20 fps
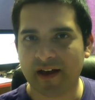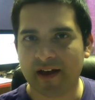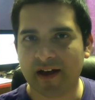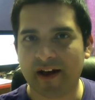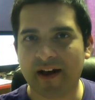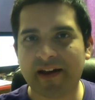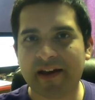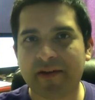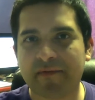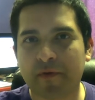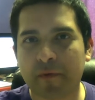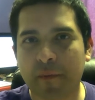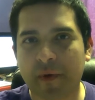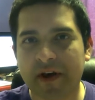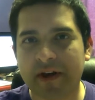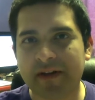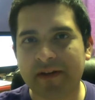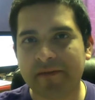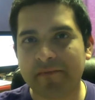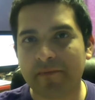Hi
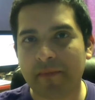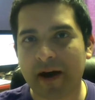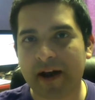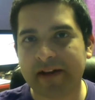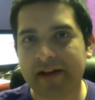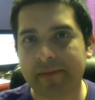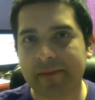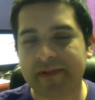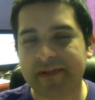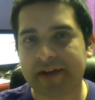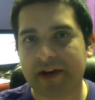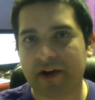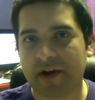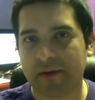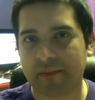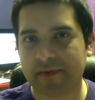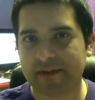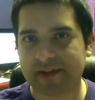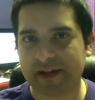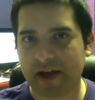everyone, my name is
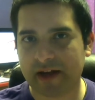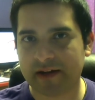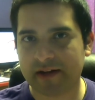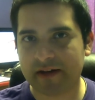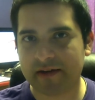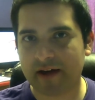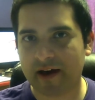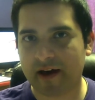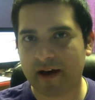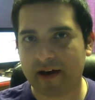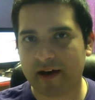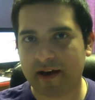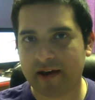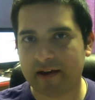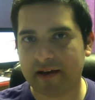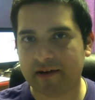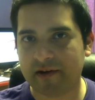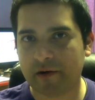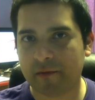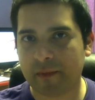Eric Pizzana.
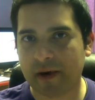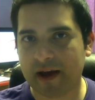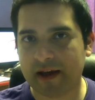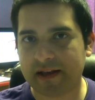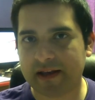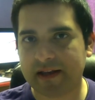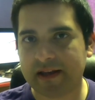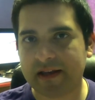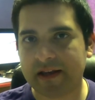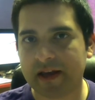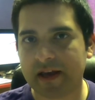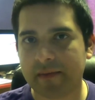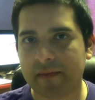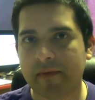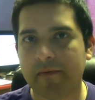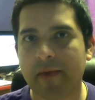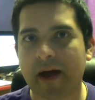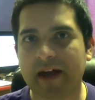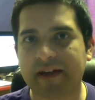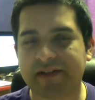I go by he, him,
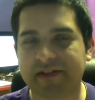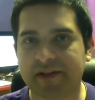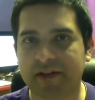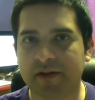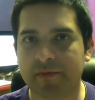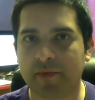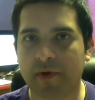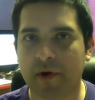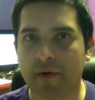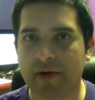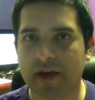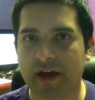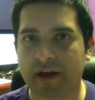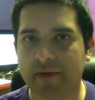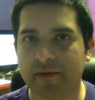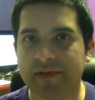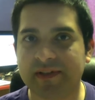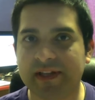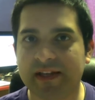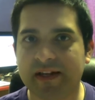masculine
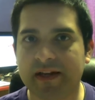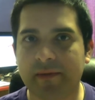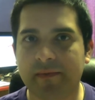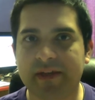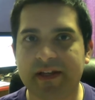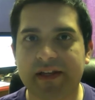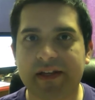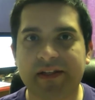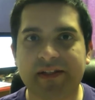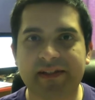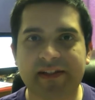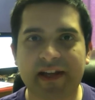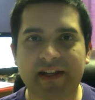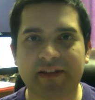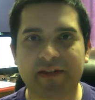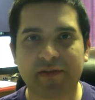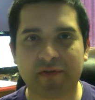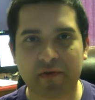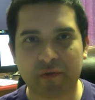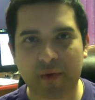pronouns, and I'm the
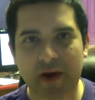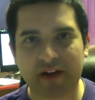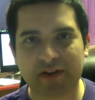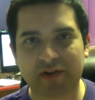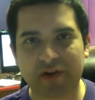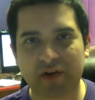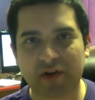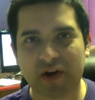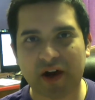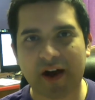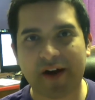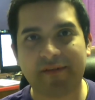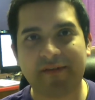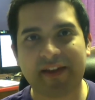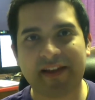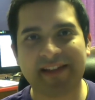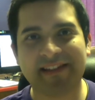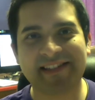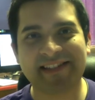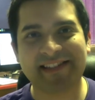Executive Director
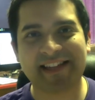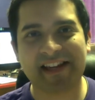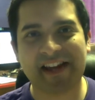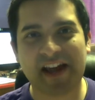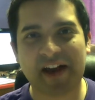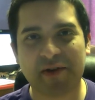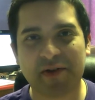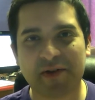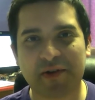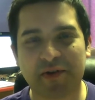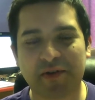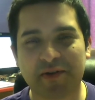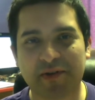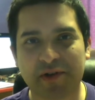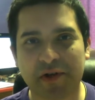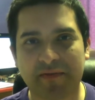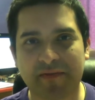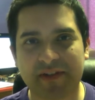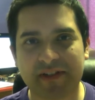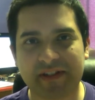of Inside Out Youth
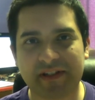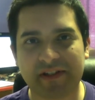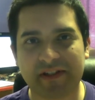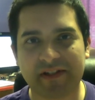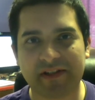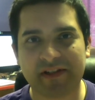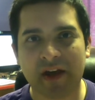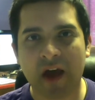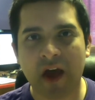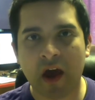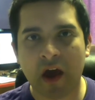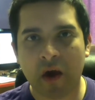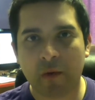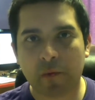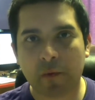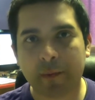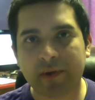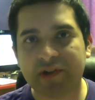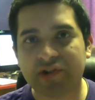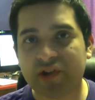Services,
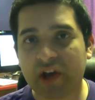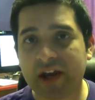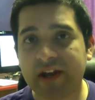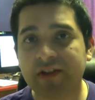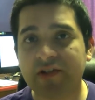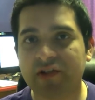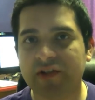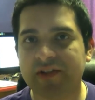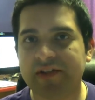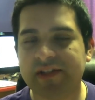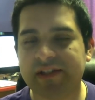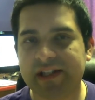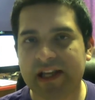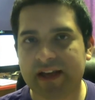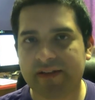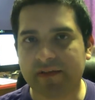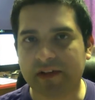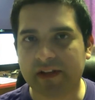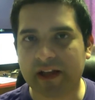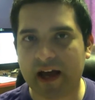where we change and
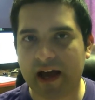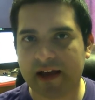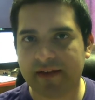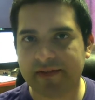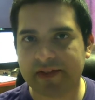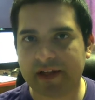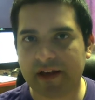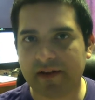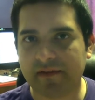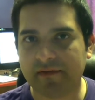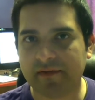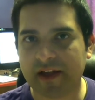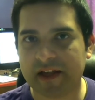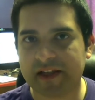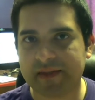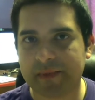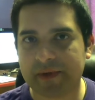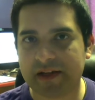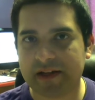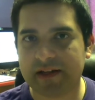save the lives of
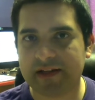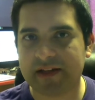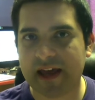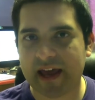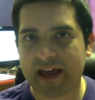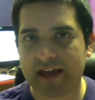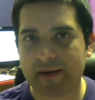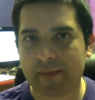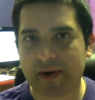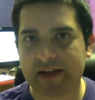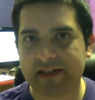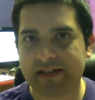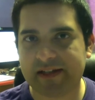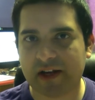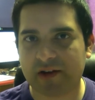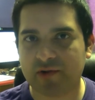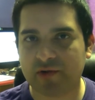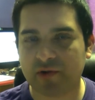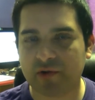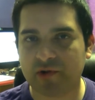lesbian, gay,
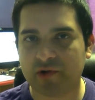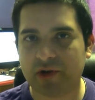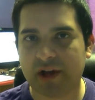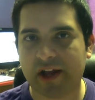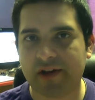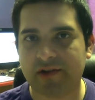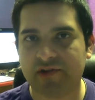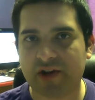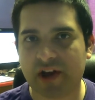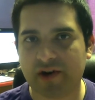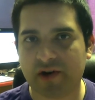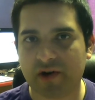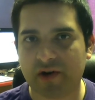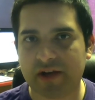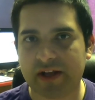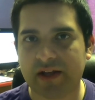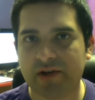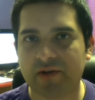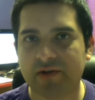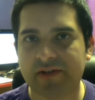bisexual,
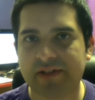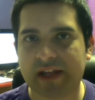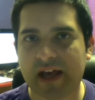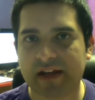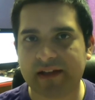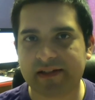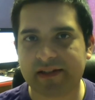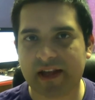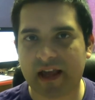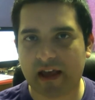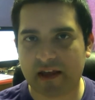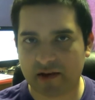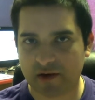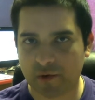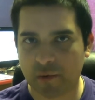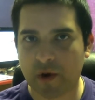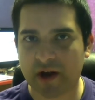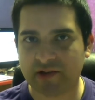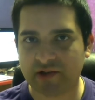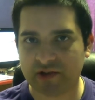transgender, intersex,
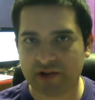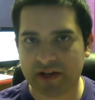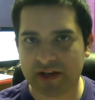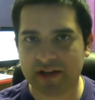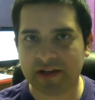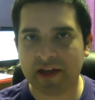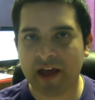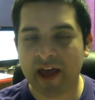questioning,